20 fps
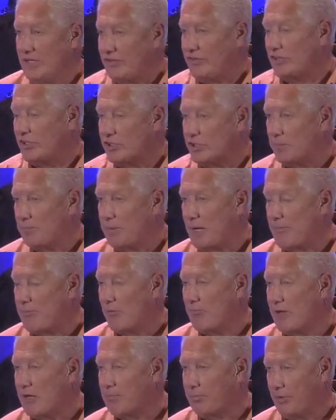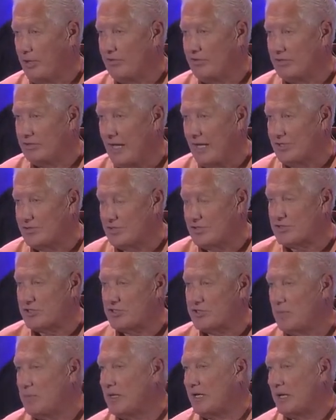listen to people make presentations.
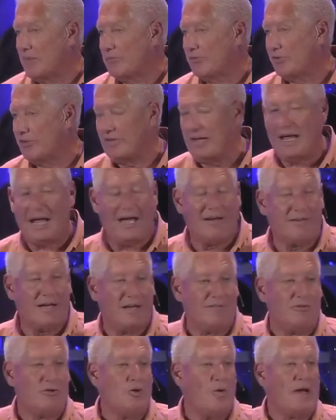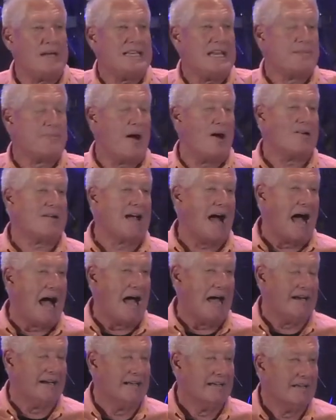So somebody comes and says, Hey, I have a new idea about
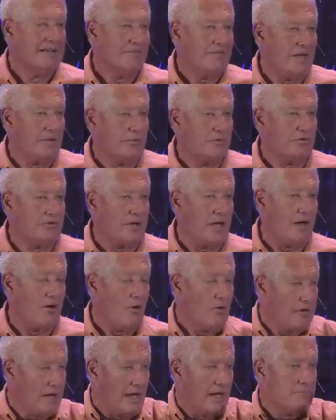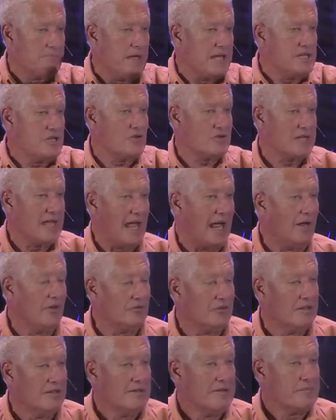God. They would say, Okay, make your
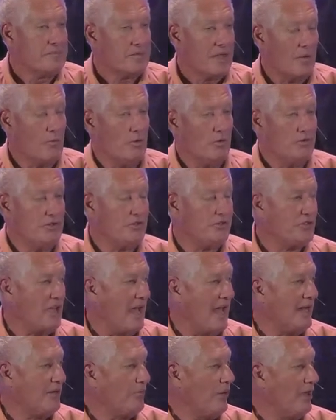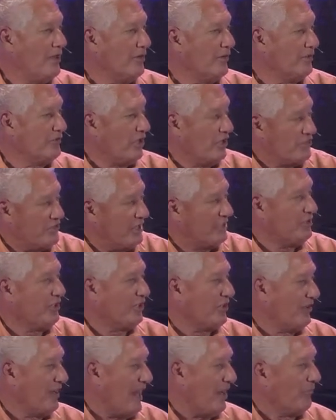case, and we'll decide whether it's
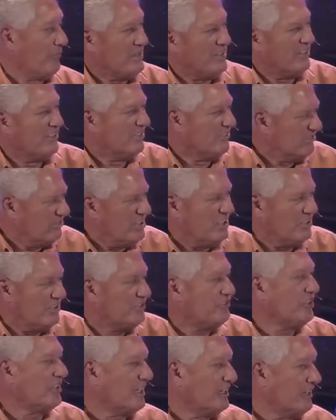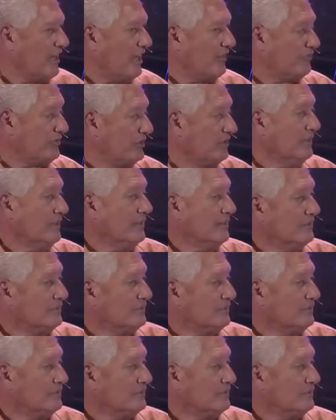authentic or not, real, realistic enough to,